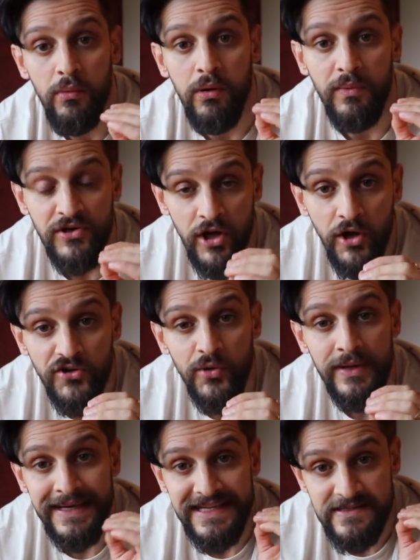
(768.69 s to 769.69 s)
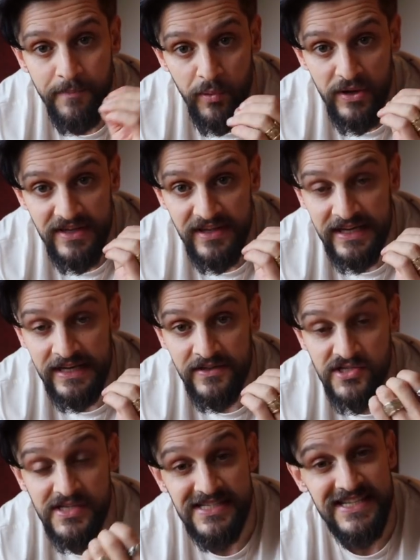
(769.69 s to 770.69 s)
What we're not doing is breathing in.
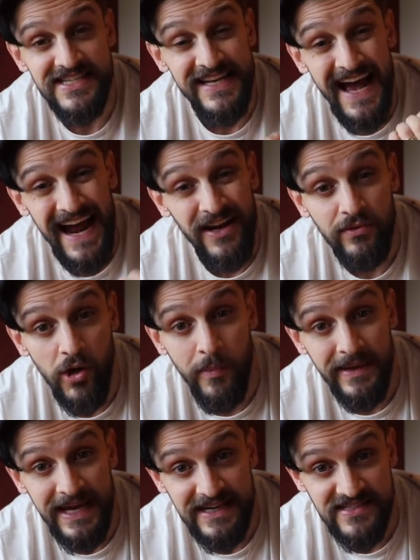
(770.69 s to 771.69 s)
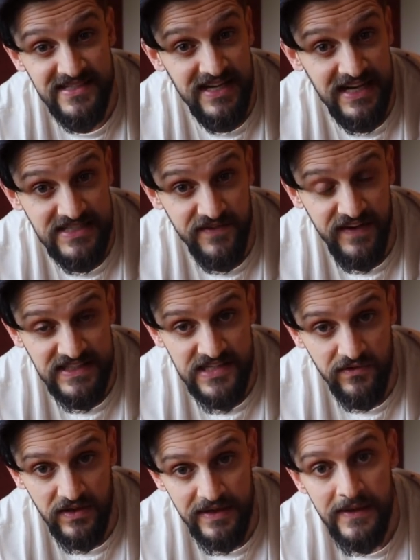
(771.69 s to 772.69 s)
So this is an anaerobic exercise
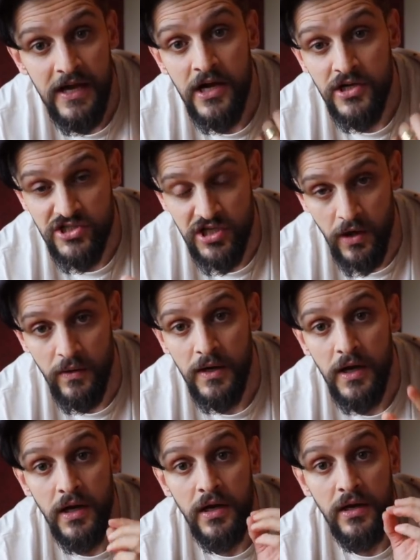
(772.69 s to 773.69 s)
effectively. So